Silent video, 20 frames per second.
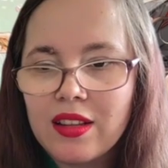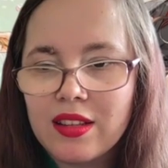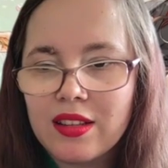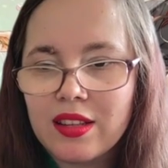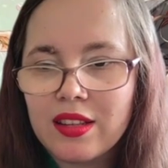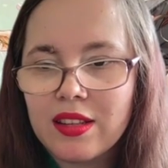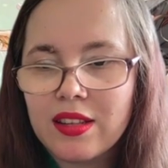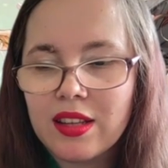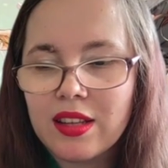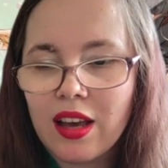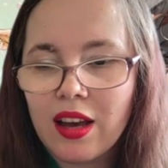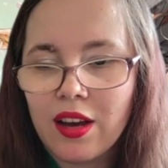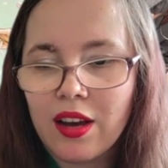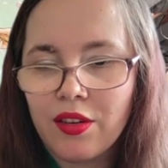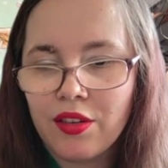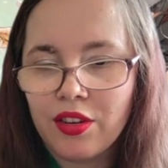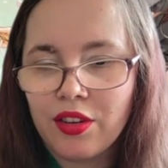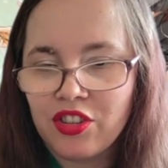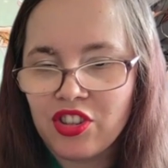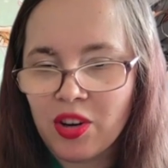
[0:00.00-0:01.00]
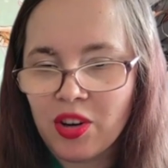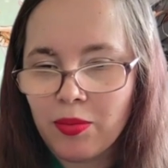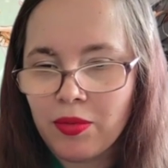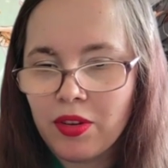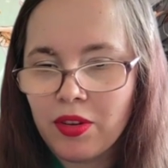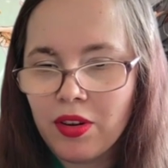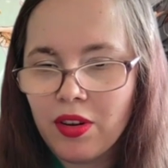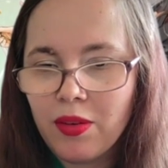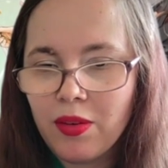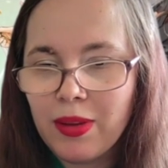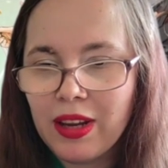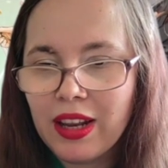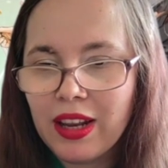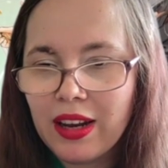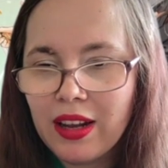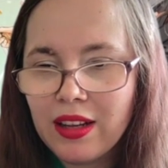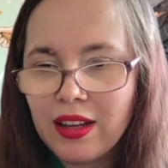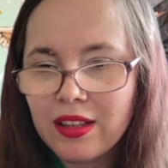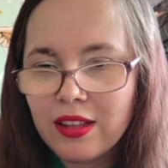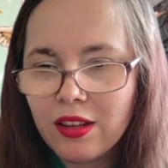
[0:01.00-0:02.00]
This is how the chapter
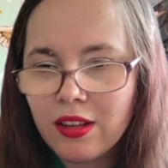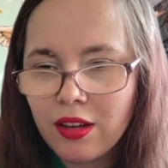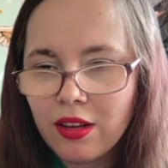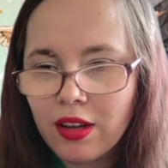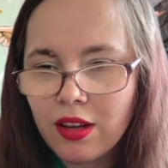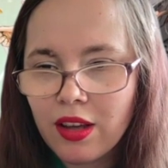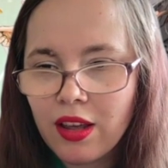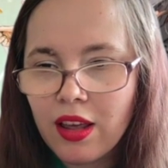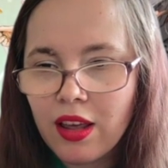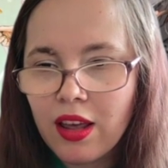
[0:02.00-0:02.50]
beginnings look.